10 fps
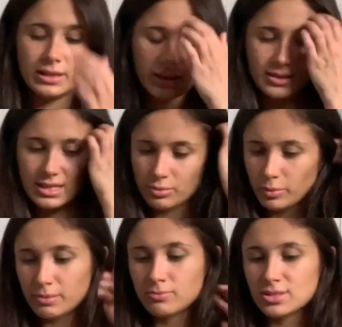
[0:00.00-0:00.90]
Like I said,
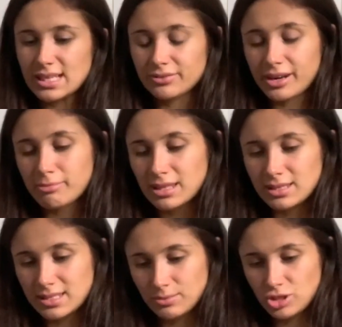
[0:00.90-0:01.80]
when Frank made the
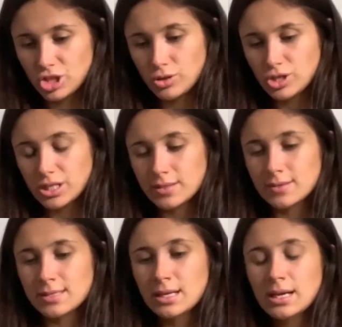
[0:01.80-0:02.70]

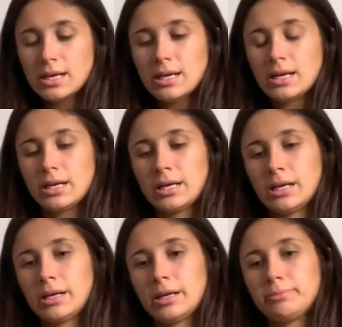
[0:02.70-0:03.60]
substitutions,
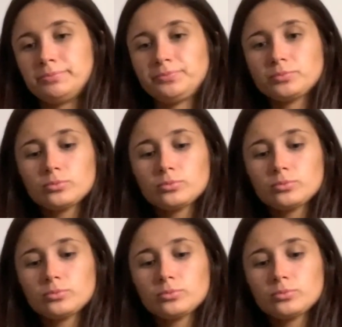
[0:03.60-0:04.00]
um,